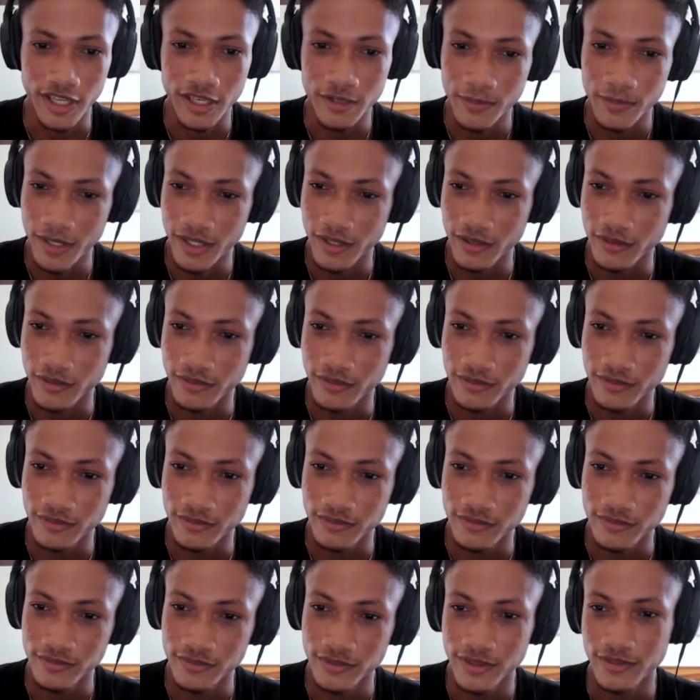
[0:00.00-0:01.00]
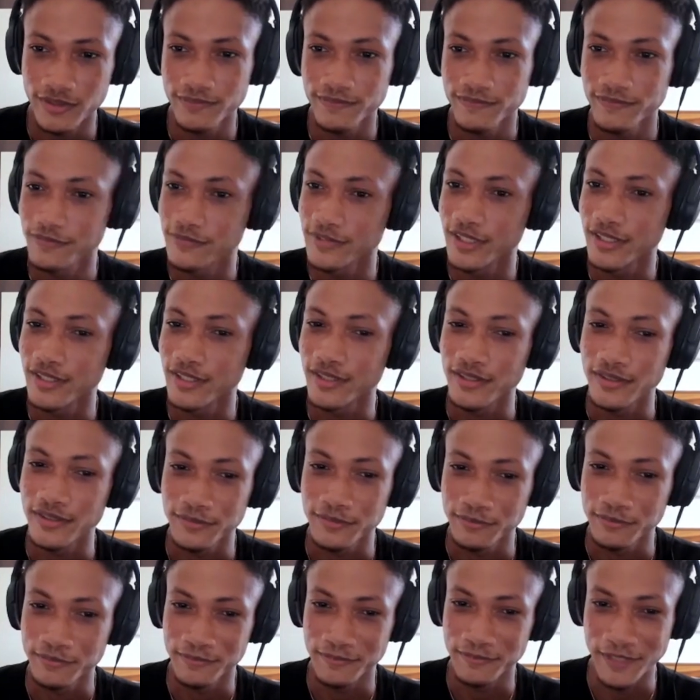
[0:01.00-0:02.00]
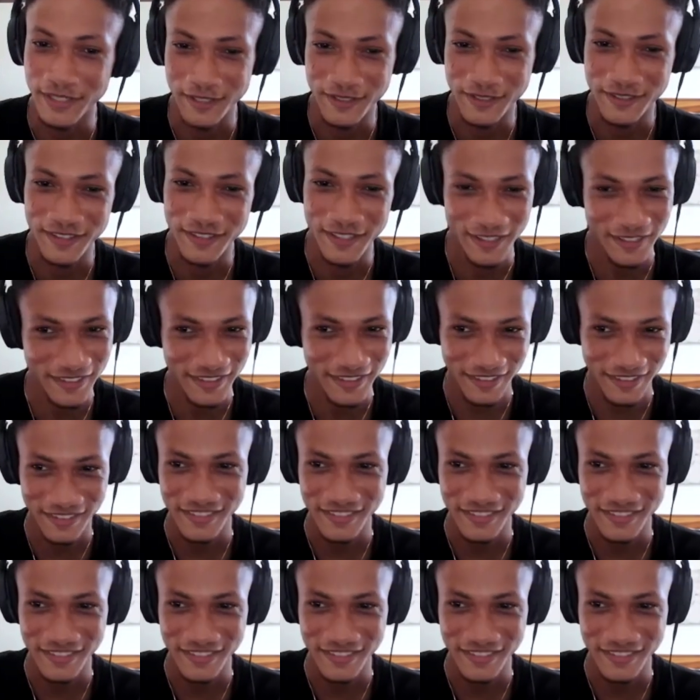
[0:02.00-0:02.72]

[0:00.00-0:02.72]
came out. Yeah, that's that's yeah.